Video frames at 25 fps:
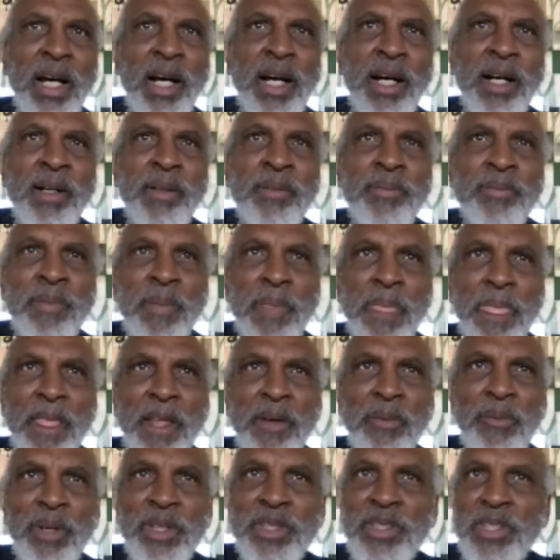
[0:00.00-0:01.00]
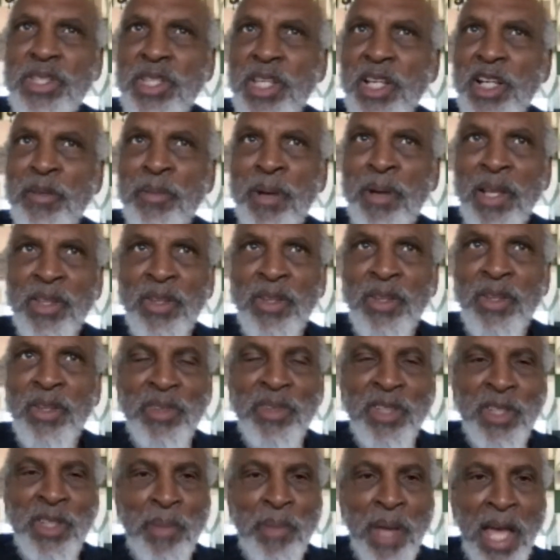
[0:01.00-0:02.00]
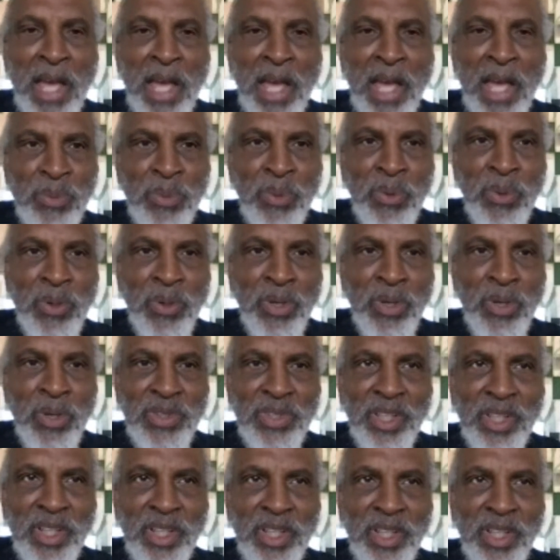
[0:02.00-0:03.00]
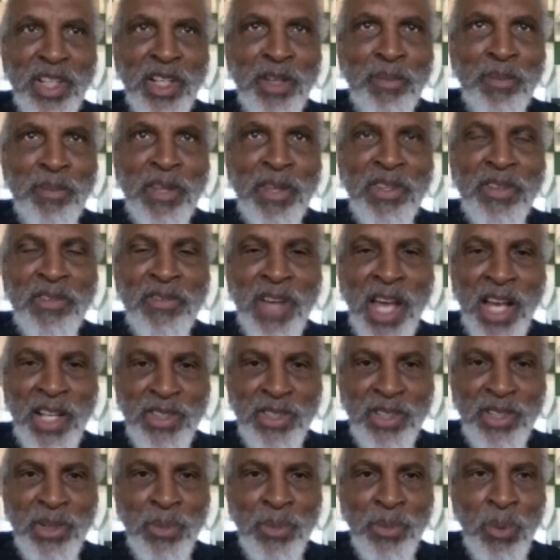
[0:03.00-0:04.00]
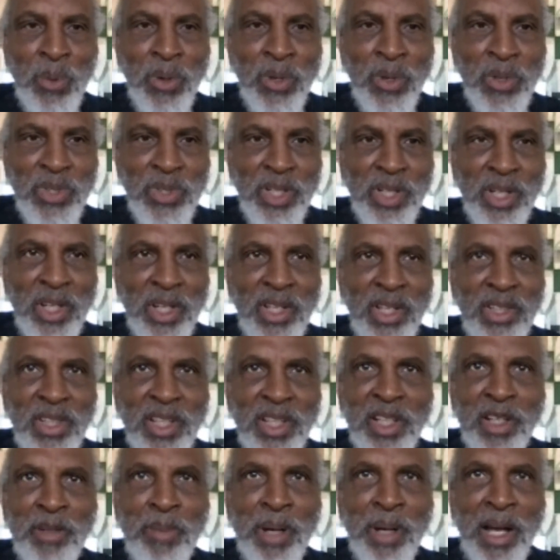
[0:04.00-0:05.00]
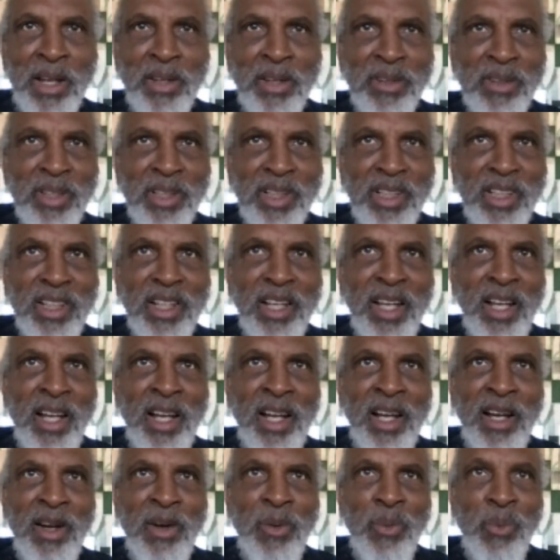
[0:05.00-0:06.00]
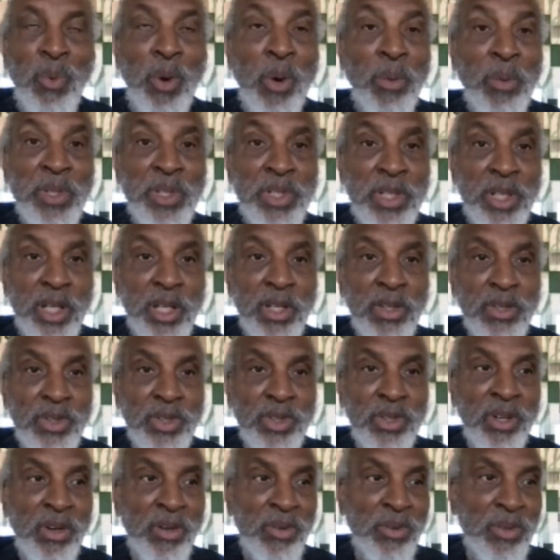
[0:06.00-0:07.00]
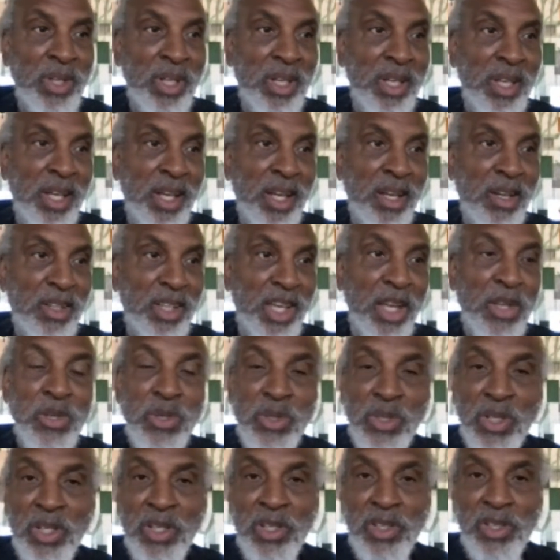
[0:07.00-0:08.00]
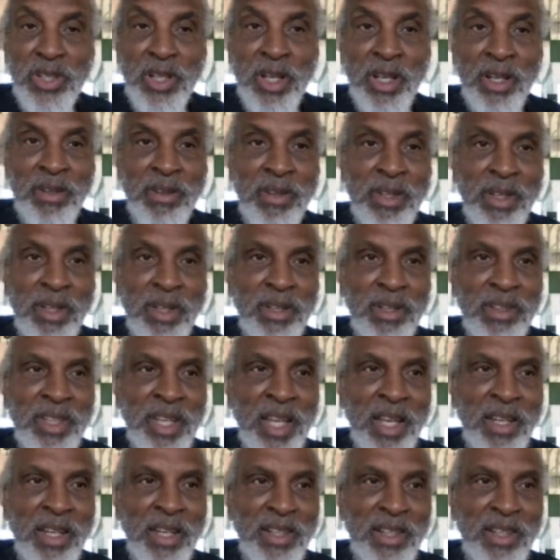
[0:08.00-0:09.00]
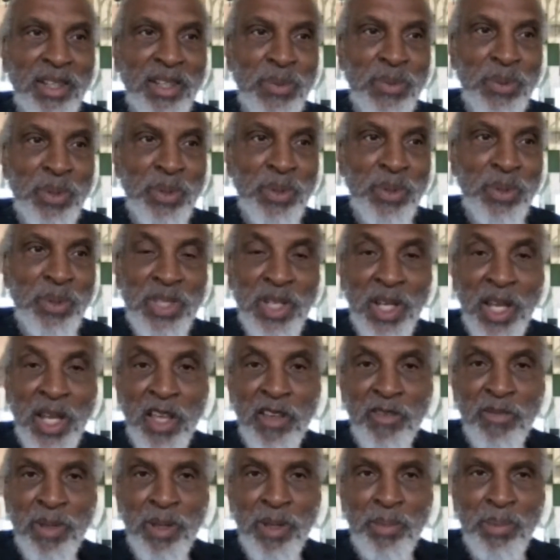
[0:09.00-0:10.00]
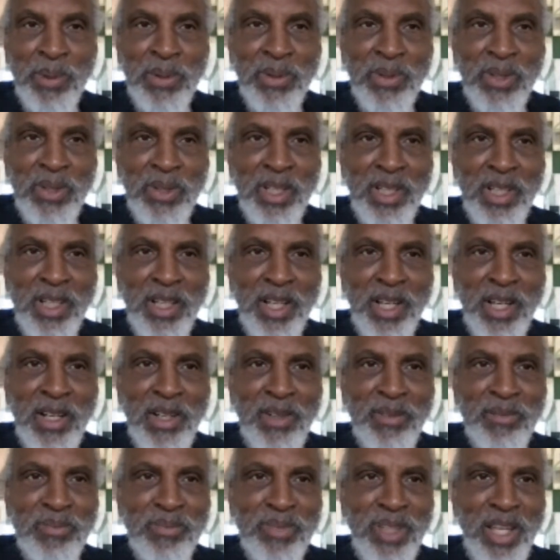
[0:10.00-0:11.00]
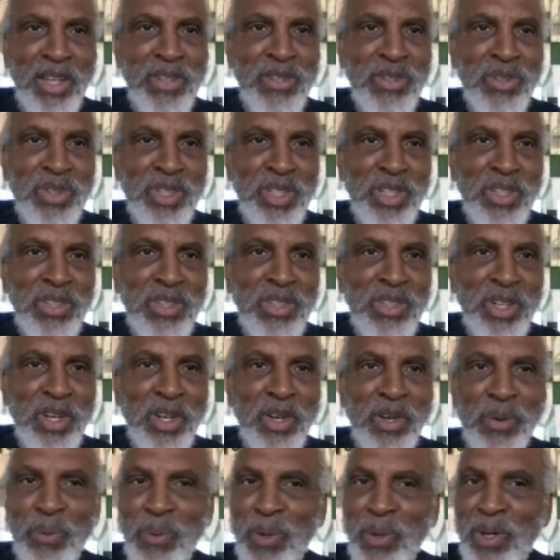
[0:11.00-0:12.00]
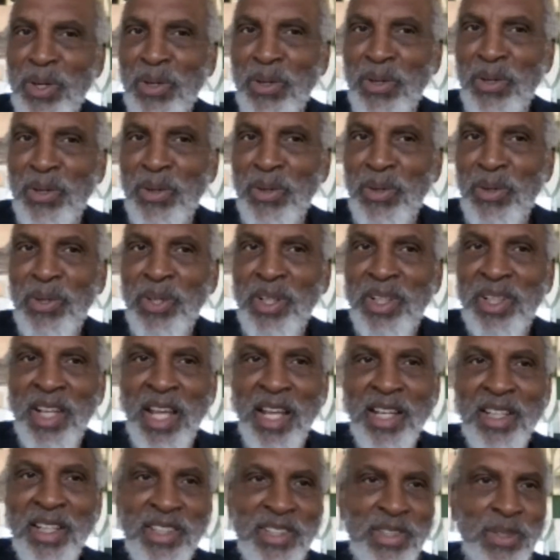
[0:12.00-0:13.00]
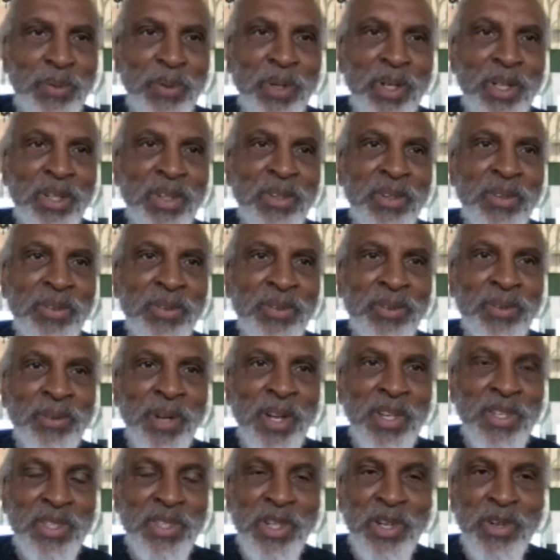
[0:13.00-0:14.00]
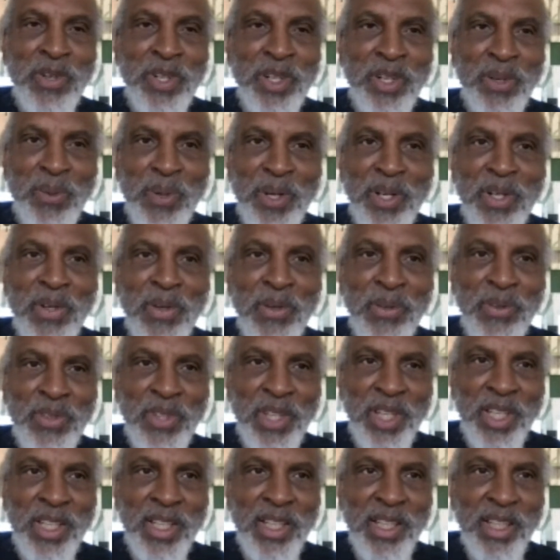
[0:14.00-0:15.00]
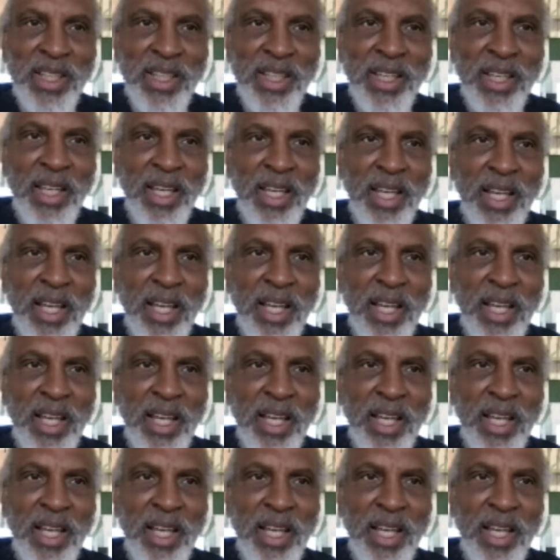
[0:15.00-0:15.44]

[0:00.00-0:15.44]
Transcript: Um, but just think about the, the mass wars. Think about the vaccine wars. Think about uh, what we teach. You know, uh, can you teach uh, that country enslaved people? Um, can you teach critical, not just critical race theory, critical thinking?